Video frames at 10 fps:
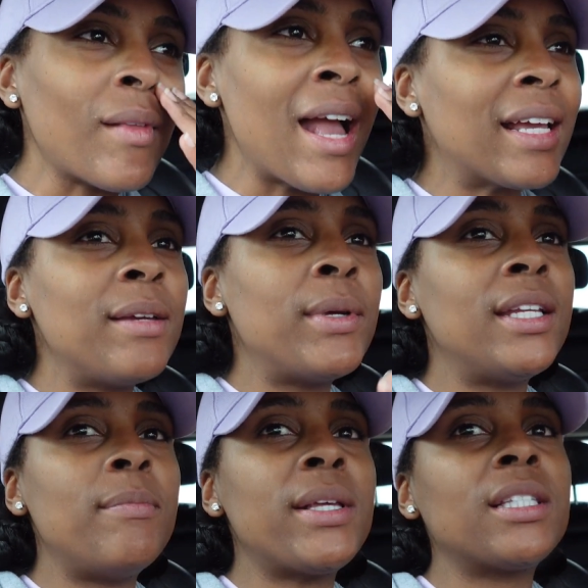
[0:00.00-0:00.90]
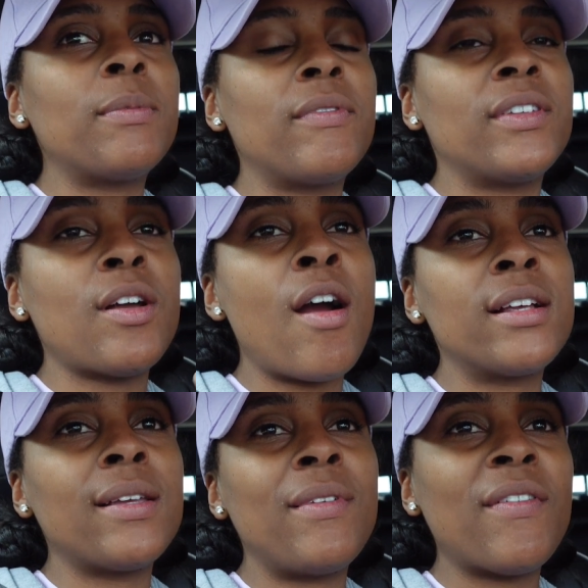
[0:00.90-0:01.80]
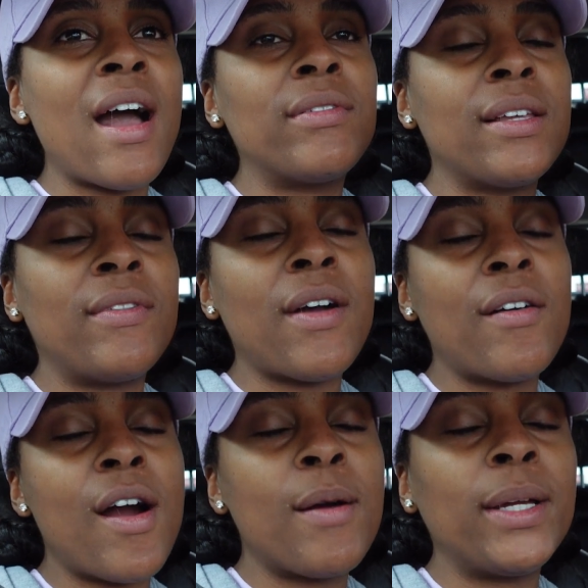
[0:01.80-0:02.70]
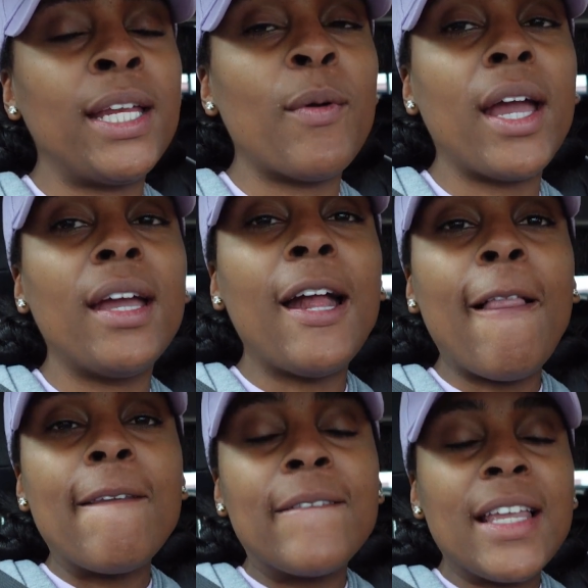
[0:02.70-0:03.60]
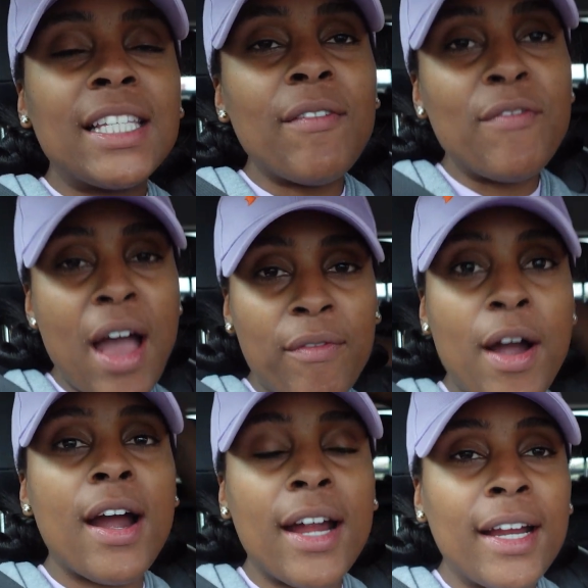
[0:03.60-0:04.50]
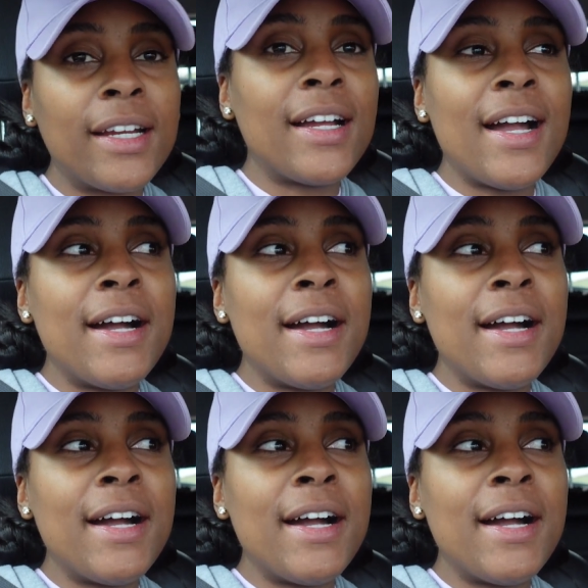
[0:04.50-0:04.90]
I keep getting it mixed up if it's hard 75 or 75 hard, but anyway, 75 hard.